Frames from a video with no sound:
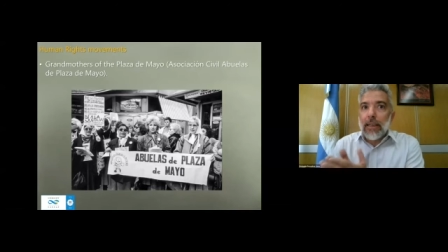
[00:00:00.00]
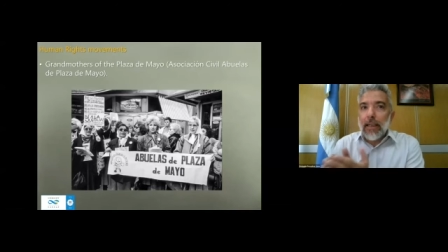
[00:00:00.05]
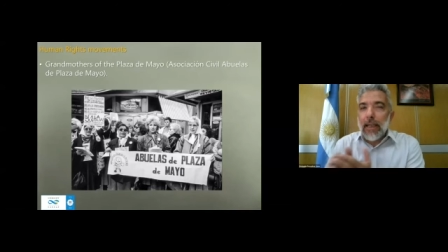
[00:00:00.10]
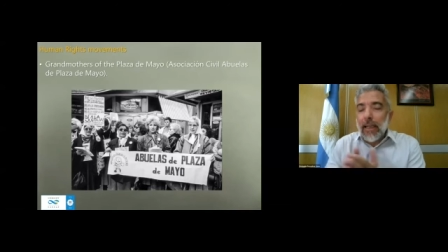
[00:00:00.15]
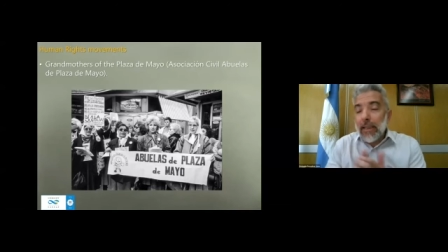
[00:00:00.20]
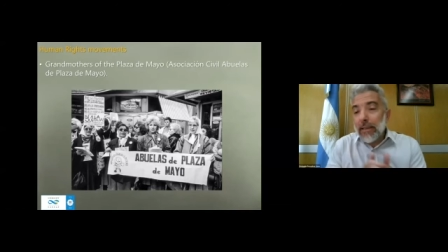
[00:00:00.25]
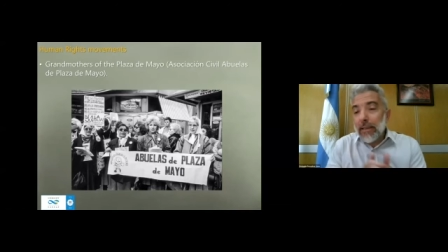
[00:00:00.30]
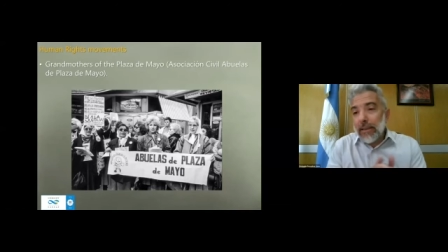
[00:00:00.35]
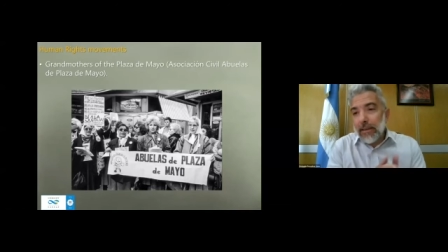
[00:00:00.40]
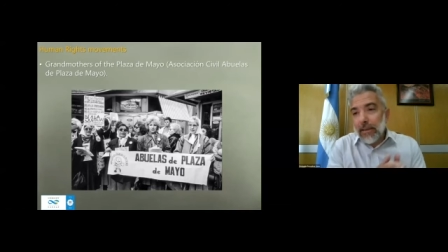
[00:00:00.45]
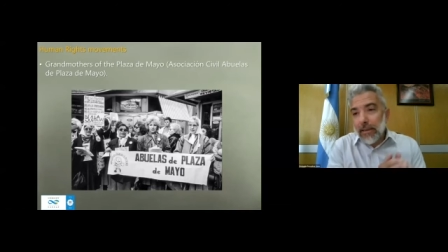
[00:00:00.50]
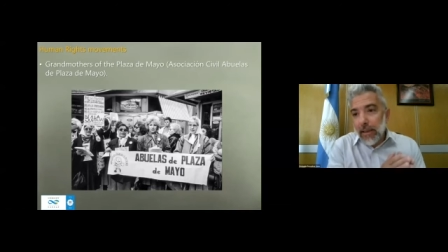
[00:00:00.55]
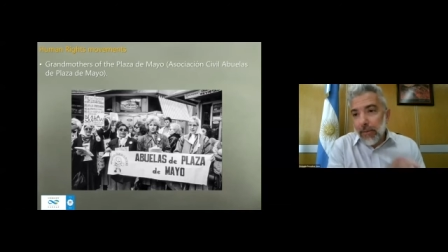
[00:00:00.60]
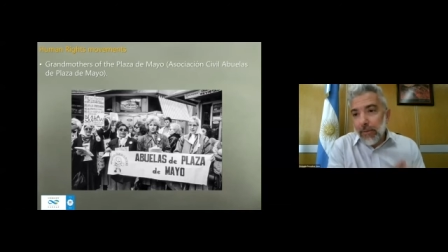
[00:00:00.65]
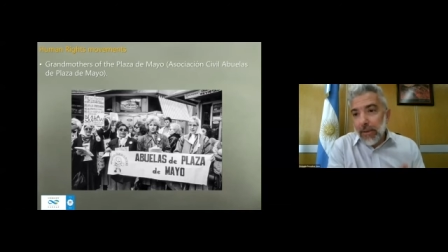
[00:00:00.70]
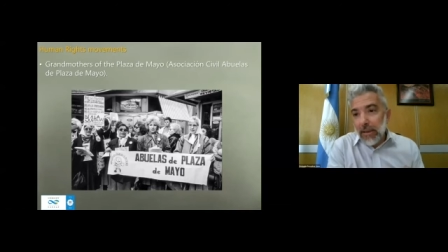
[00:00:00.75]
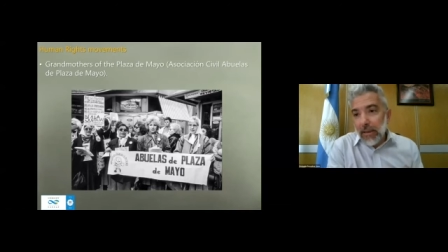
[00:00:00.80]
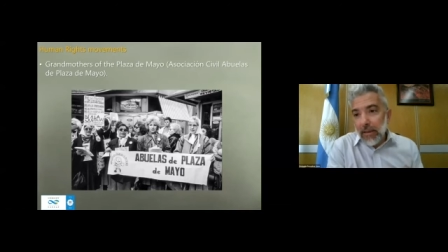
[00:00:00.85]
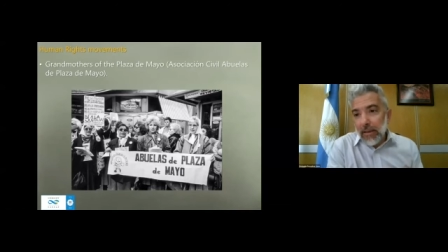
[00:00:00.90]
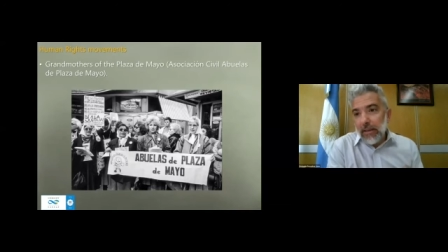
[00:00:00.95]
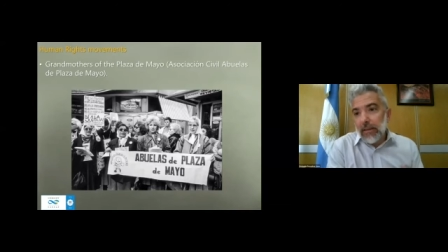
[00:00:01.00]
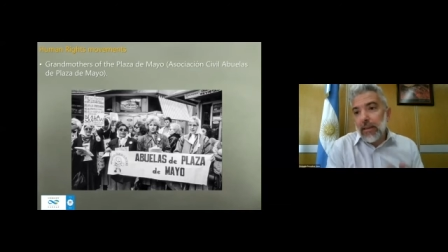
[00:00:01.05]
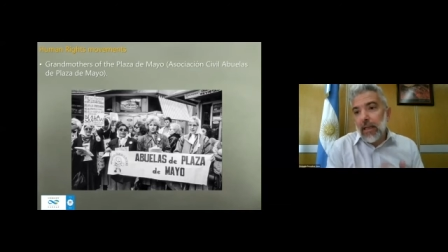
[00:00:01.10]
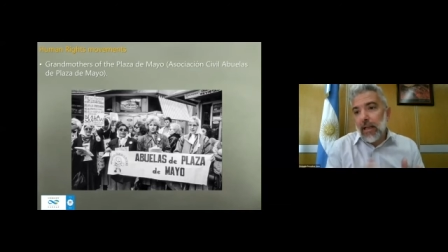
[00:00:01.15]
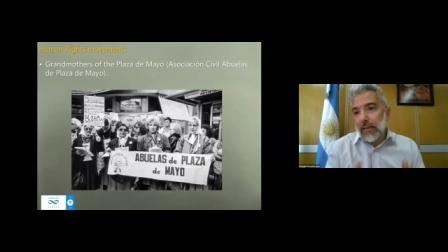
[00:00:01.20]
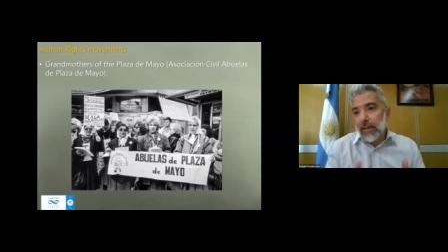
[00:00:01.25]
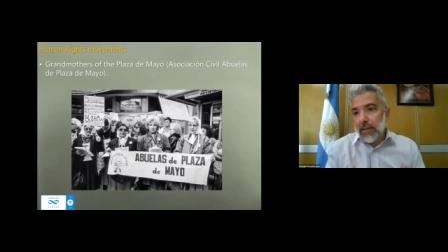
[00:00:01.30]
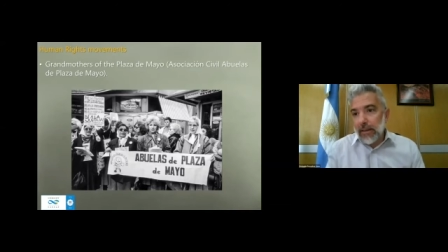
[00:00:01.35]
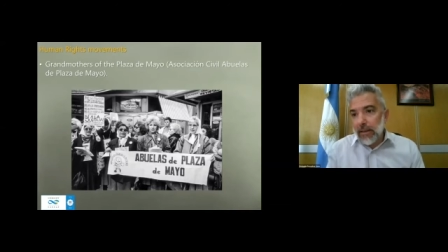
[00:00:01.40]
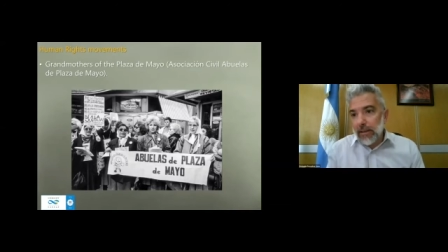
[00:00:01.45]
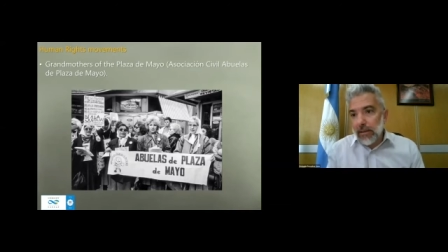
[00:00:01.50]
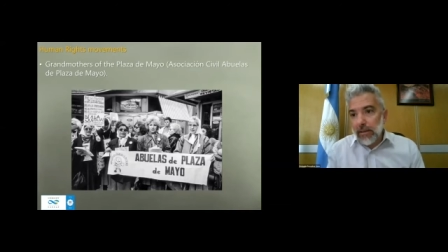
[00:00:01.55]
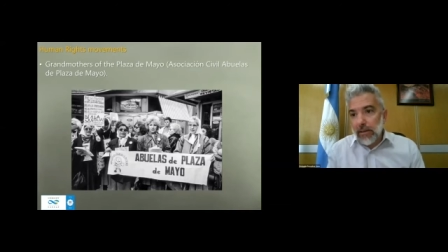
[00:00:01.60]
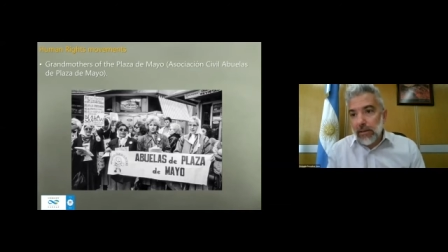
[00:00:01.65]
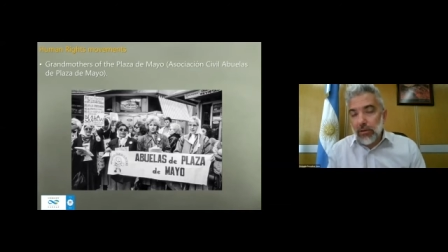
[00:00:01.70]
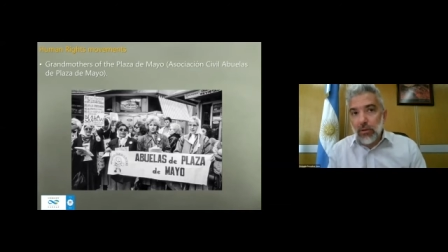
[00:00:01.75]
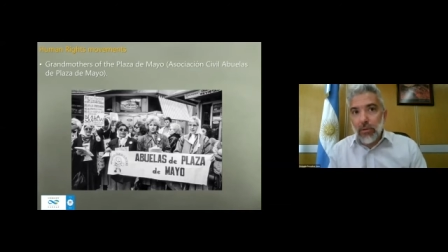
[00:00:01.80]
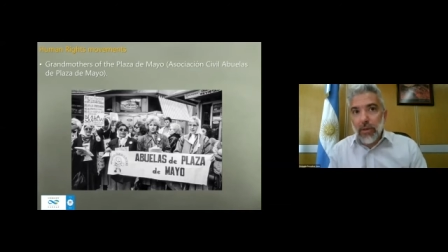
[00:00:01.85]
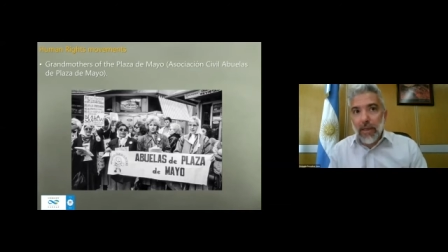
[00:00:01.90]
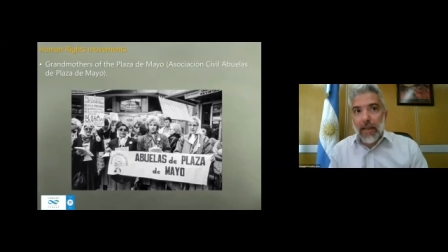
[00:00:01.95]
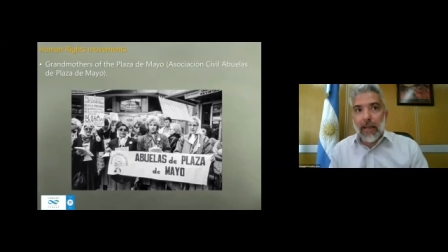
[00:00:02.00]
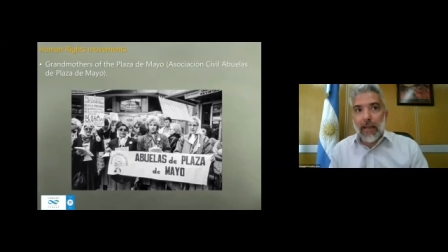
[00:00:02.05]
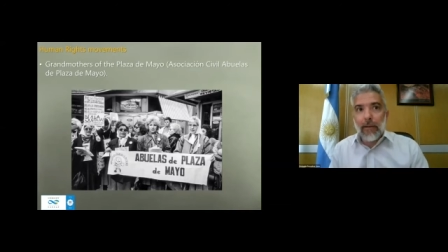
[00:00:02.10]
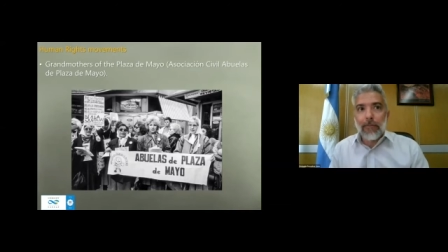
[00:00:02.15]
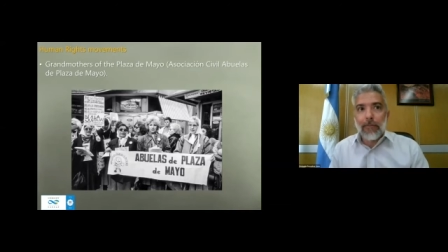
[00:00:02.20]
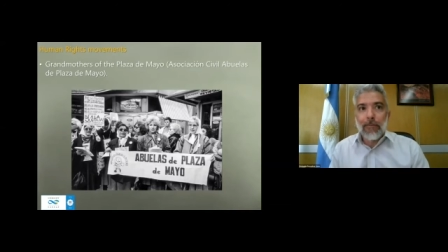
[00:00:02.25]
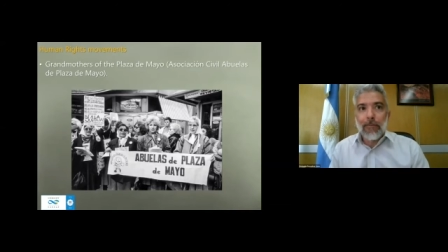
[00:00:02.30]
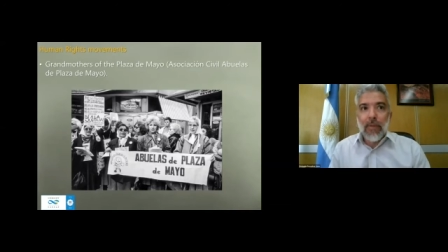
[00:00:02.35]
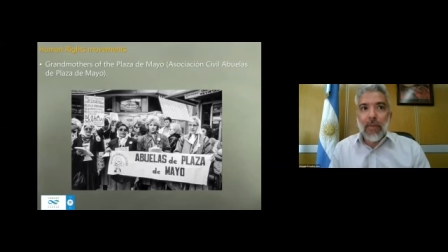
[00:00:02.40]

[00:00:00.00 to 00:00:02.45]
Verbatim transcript: late seventies until today.